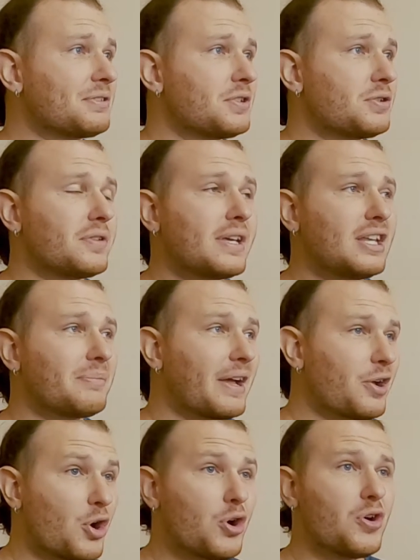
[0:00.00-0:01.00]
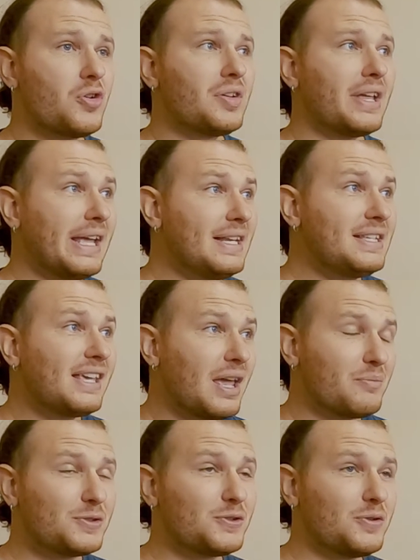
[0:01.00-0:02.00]
actually creating my own indie
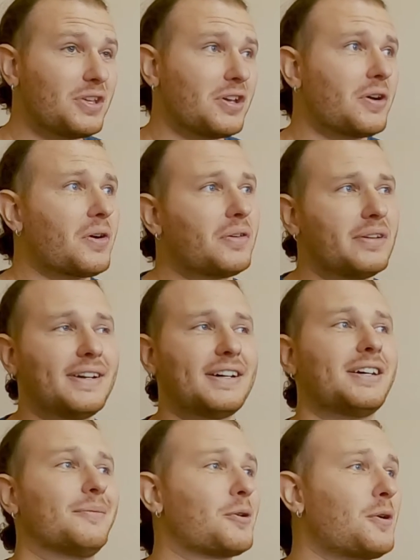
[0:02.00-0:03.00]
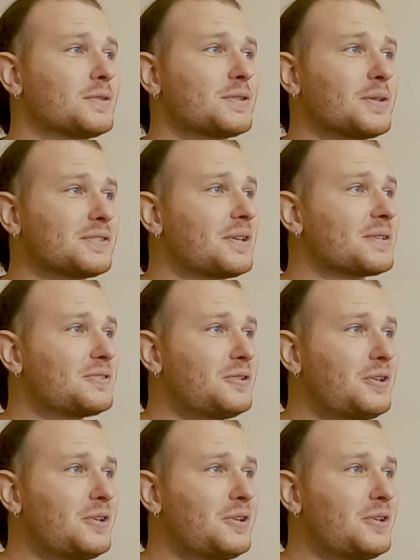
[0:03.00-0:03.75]
game studio called Salt Song